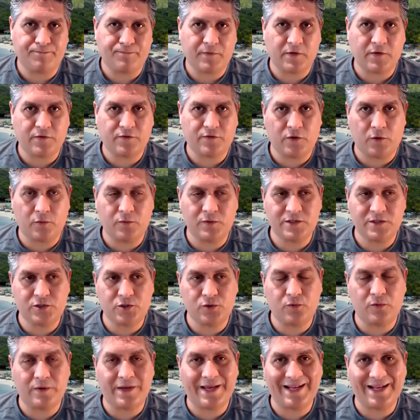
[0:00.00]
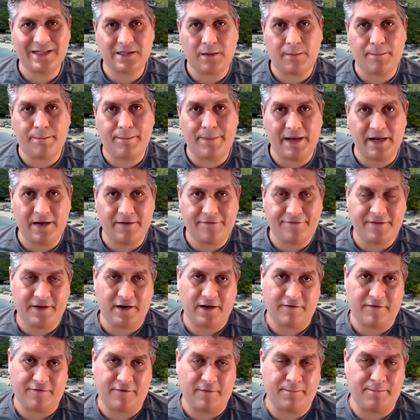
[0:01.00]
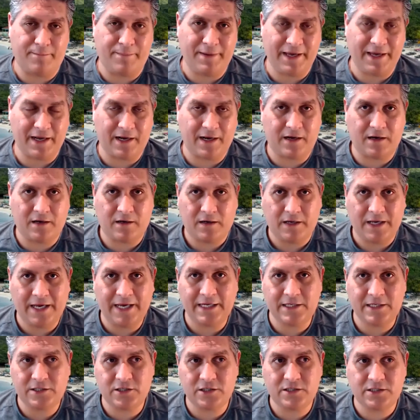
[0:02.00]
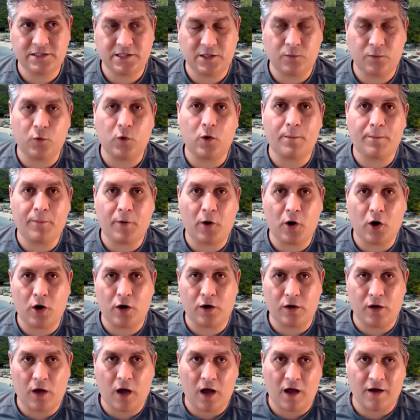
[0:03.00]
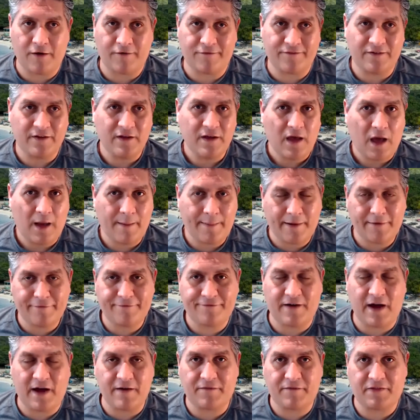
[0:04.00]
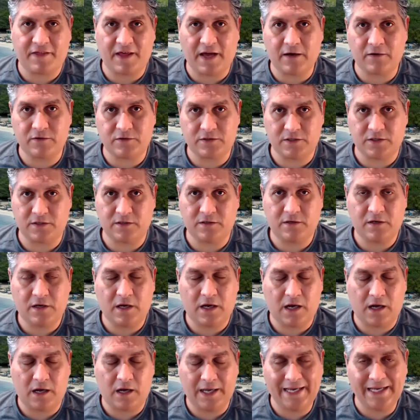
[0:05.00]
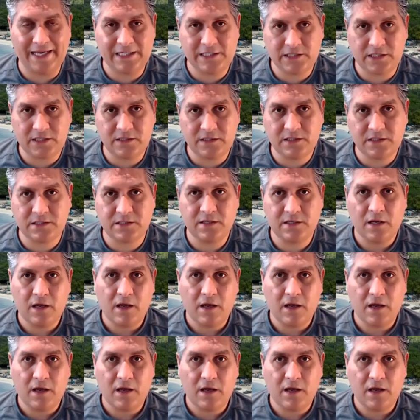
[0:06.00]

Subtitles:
So we do get the benefit of a big agency. We're part of about 5,000 agents.